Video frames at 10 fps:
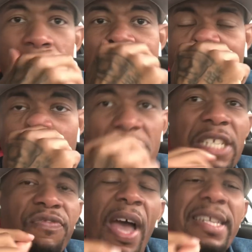So
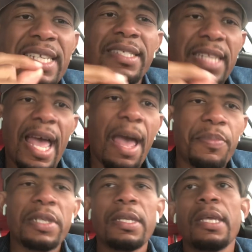this fight needs to
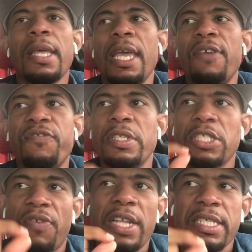happen. If
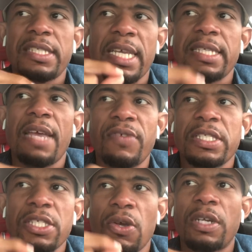Gervonta Tank
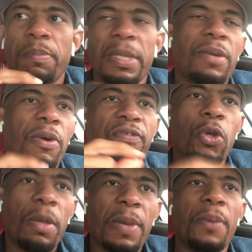Davis is going to be what
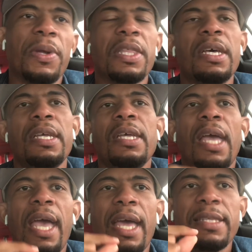Floyd Mayweather
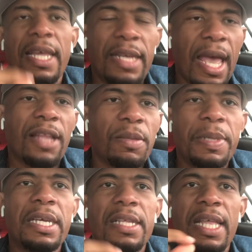and Leonard
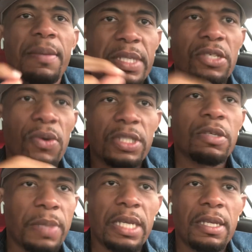Ellerbe claim he's going
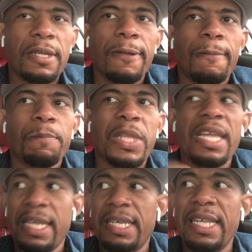to be, then
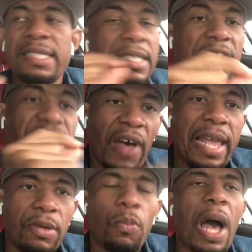he needs this
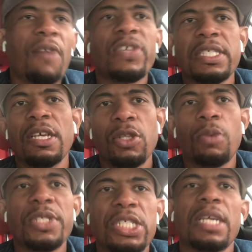fight while Vasyl
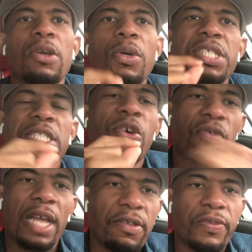Lomachenko is still
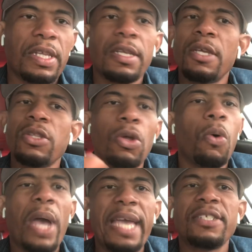relevant.
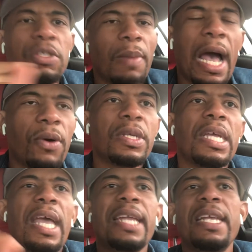Don't age him out
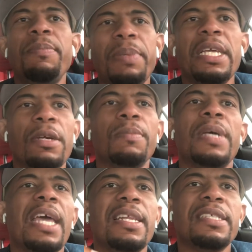and then beat him
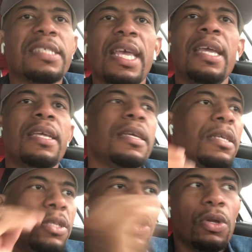and then say,
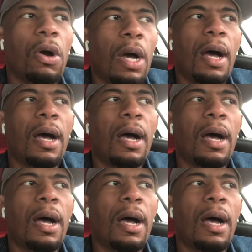you know,